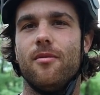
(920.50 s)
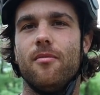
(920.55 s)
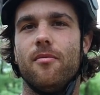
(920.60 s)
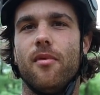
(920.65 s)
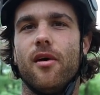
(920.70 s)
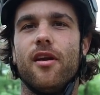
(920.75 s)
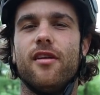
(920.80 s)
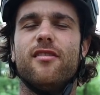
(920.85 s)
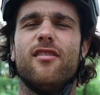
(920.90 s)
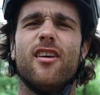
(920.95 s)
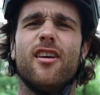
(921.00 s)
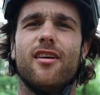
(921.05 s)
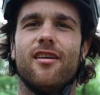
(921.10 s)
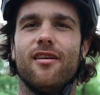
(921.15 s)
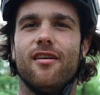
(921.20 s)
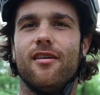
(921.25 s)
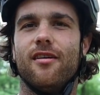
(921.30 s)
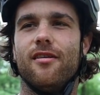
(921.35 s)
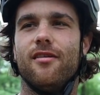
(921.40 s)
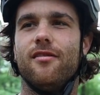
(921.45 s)
But it's like
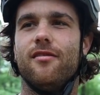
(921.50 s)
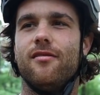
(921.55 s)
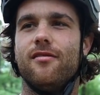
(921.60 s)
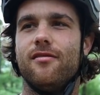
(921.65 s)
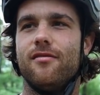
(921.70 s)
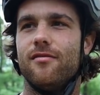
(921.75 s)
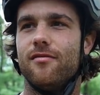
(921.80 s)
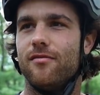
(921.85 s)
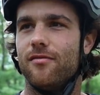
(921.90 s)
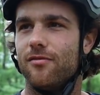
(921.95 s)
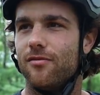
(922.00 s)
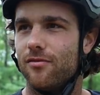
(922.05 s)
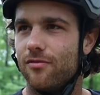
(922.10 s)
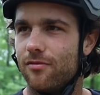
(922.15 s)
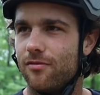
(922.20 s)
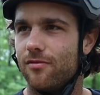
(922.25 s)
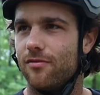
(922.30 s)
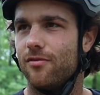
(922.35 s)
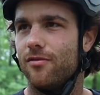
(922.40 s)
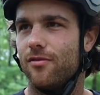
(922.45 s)
a
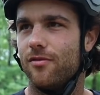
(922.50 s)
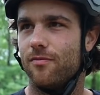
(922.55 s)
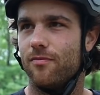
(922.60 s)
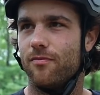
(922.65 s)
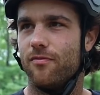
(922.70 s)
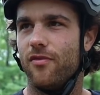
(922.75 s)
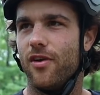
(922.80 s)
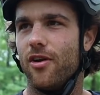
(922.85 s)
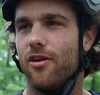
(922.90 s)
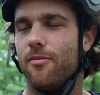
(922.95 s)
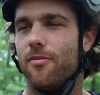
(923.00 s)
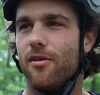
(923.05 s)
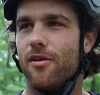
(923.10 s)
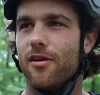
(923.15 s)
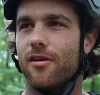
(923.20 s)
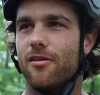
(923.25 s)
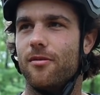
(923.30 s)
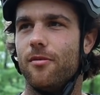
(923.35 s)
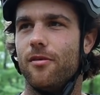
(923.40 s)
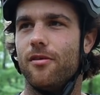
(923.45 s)
very
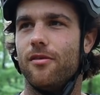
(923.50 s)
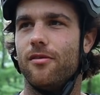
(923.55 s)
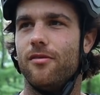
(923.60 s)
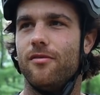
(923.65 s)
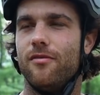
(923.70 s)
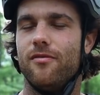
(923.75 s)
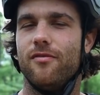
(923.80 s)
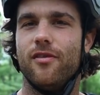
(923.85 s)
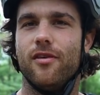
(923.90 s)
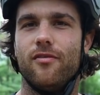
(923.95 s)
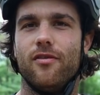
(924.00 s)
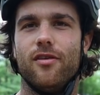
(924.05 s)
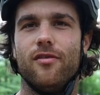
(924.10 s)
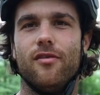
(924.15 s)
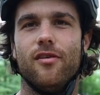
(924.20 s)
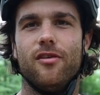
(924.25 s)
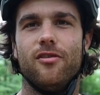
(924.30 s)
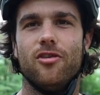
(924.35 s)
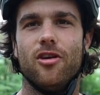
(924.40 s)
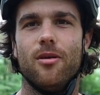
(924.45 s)
predictable
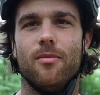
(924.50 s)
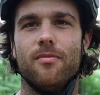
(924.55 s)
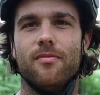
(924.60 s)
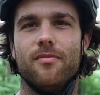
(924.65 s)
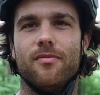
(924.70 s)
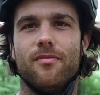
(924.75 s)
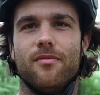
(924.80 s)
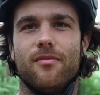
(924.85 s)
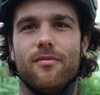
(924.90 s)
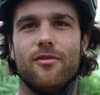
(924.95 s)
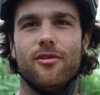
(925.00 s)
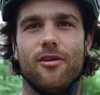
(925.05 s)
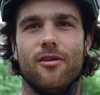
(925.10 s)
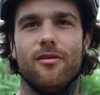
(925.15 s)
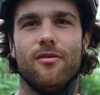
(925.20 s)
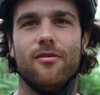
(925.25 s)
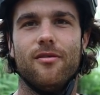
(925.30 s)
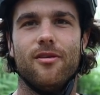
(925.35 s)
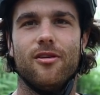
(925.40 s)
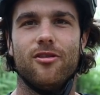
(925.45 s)
50-foot jump, so
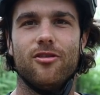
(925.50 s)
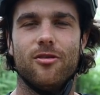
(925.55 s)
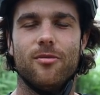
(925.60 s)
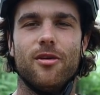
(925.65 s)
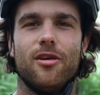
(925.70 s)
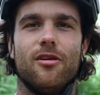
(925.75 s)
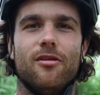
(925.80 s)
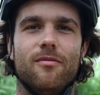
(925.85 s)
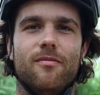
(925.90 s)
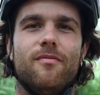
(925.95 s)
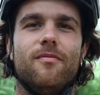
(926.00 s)
it should be good.